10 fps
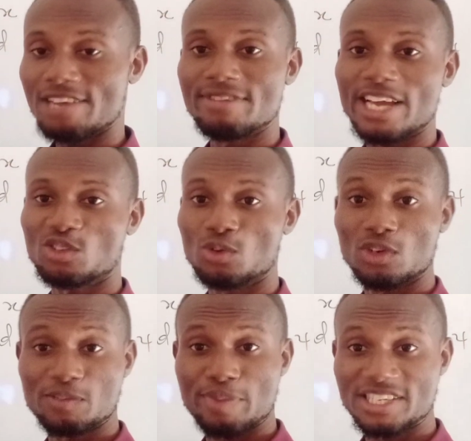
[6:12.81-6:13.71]
If there's no
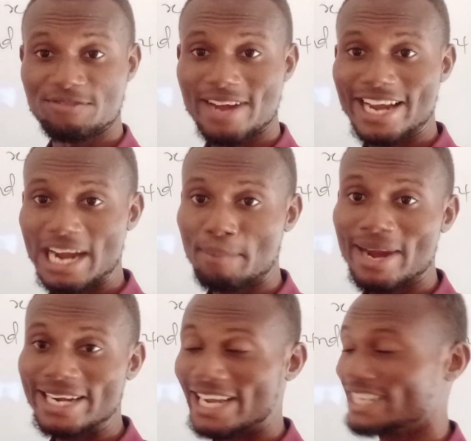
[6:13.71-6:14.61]
specified
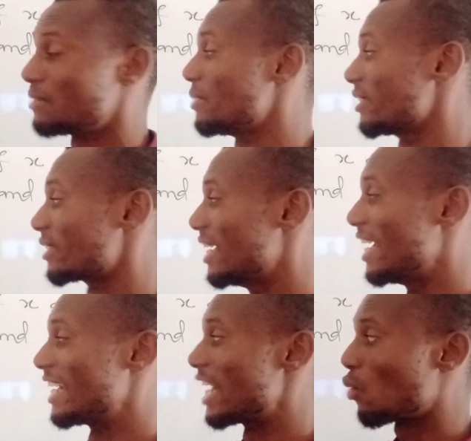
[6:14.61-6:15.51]
number there, it means
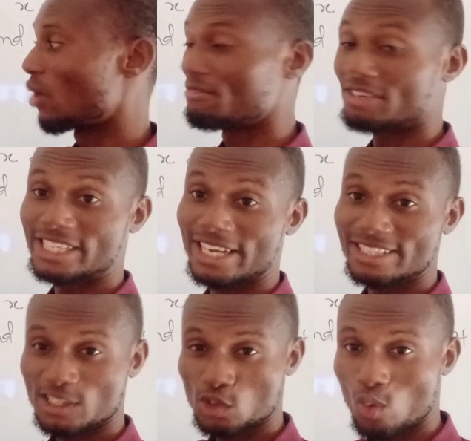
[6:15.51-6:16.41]
the
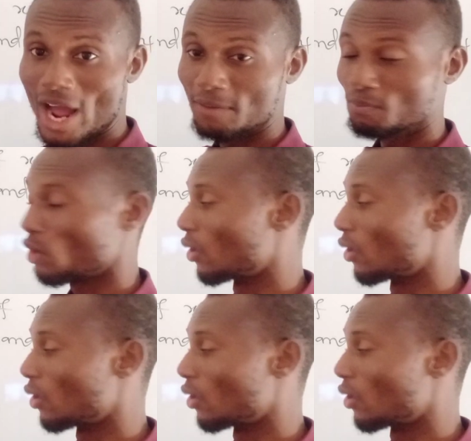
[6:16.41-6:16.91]
coefficient is 1.